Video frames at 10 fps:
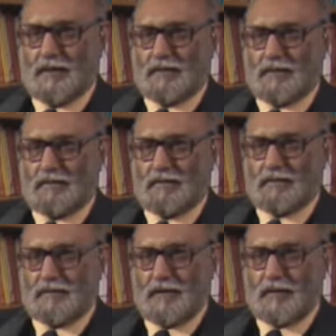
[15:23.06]
They
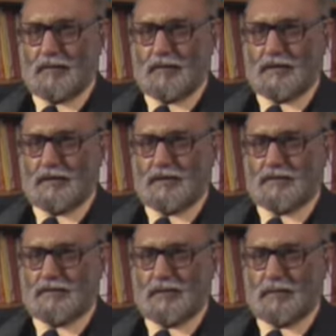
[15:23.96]
were collaborating and
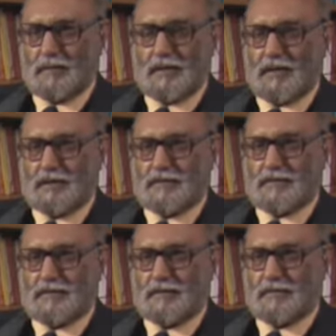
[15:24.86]
so on, but the rest
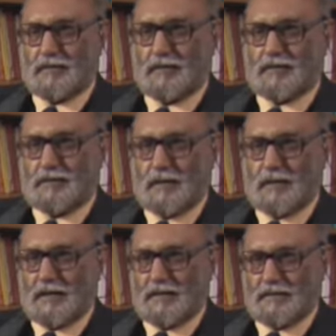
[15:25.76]
of us were all
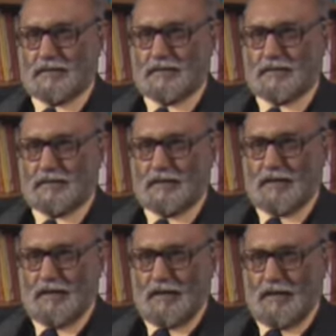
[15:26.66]
spectators.
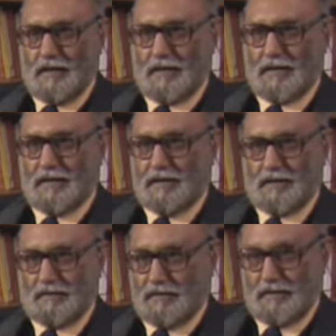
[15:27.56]
And
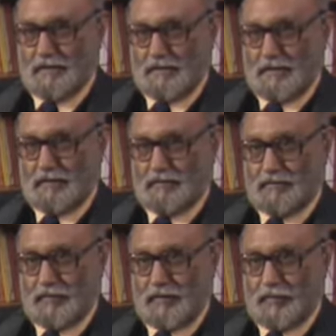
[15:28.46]
that was
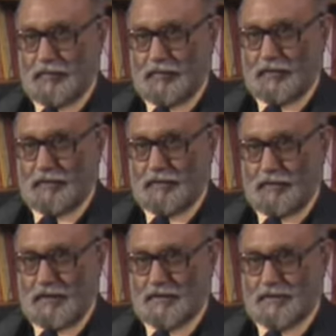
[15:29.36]
very important
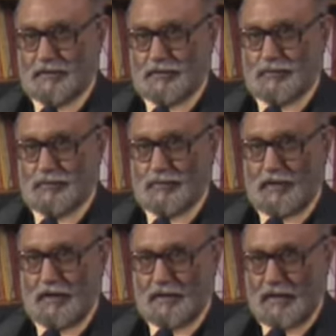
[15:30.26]
for us to,
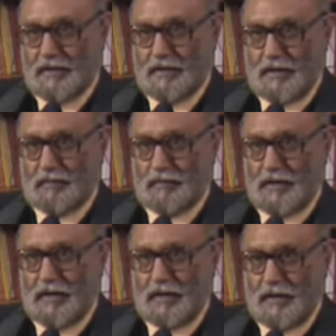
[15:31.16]
at that time, to
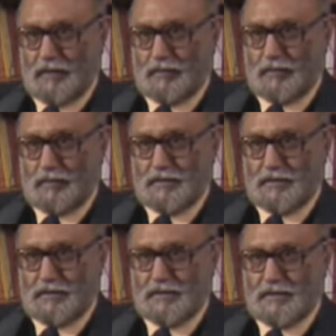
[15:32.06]
get into the
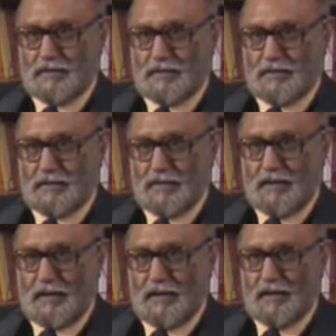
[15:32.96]
business,
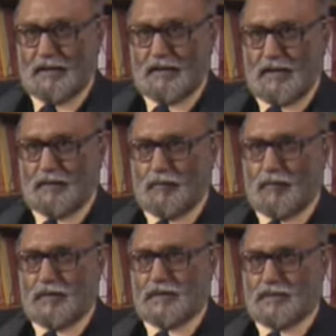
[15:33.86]
and that
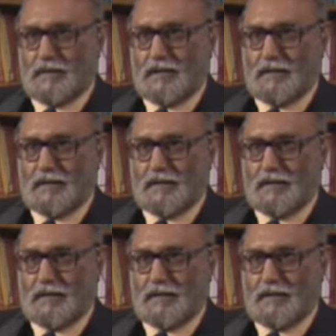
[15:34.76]
brought us in.